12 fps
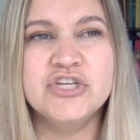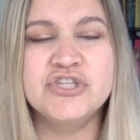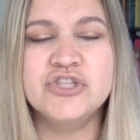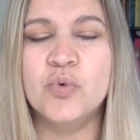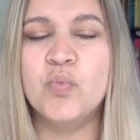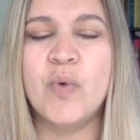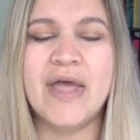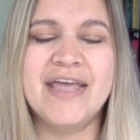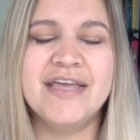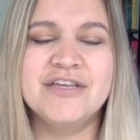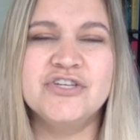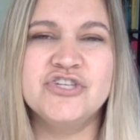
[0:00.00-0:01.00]
The
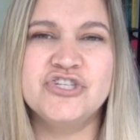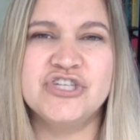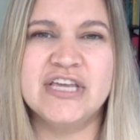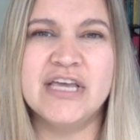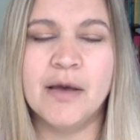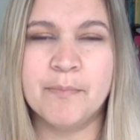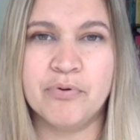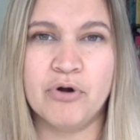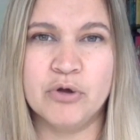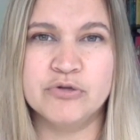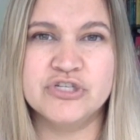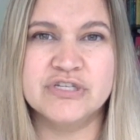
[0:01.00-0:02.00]
way she
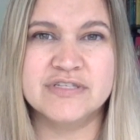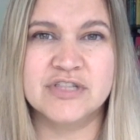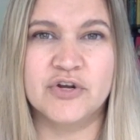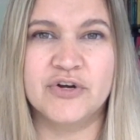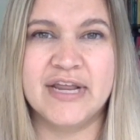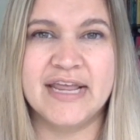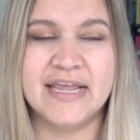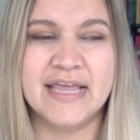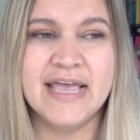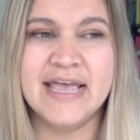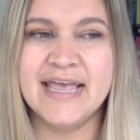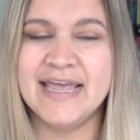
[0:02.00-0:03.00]
approaches learning
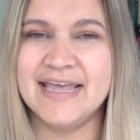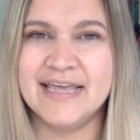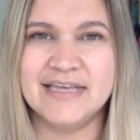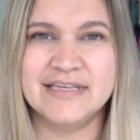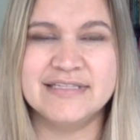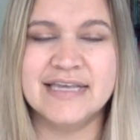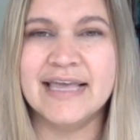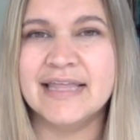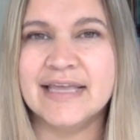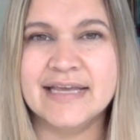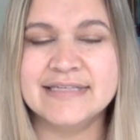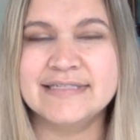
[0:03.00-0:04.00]
is, again,
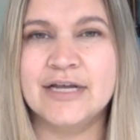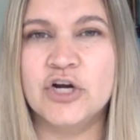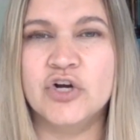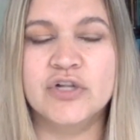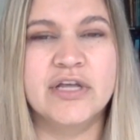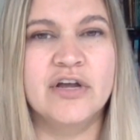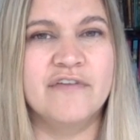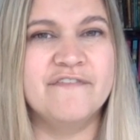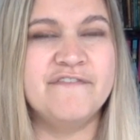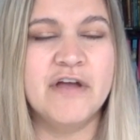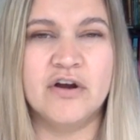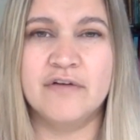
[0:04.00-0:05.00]
like I said earlier,
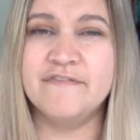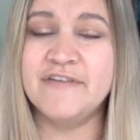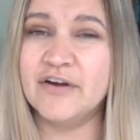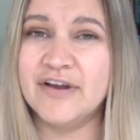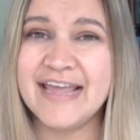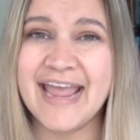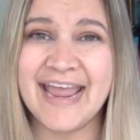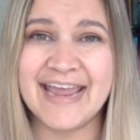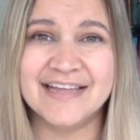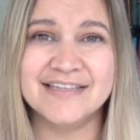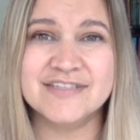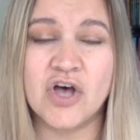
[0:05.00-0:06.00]
very
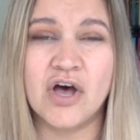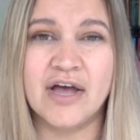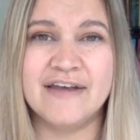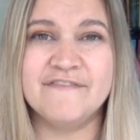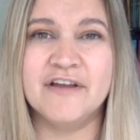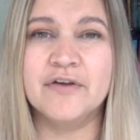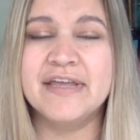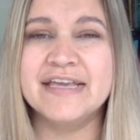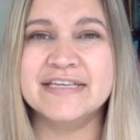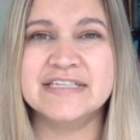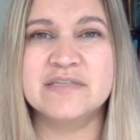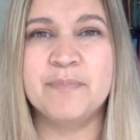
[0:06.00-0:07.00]
hands-on, very
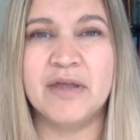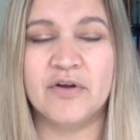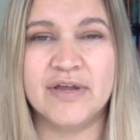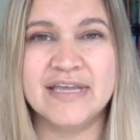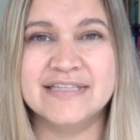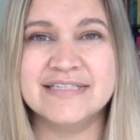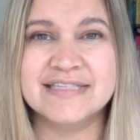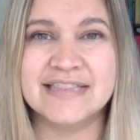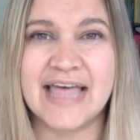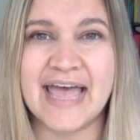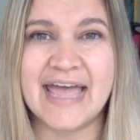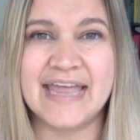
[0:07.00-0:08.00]

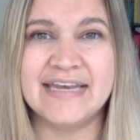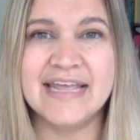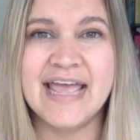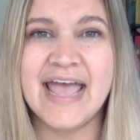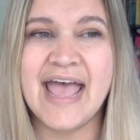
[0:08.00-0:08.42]
experience-led.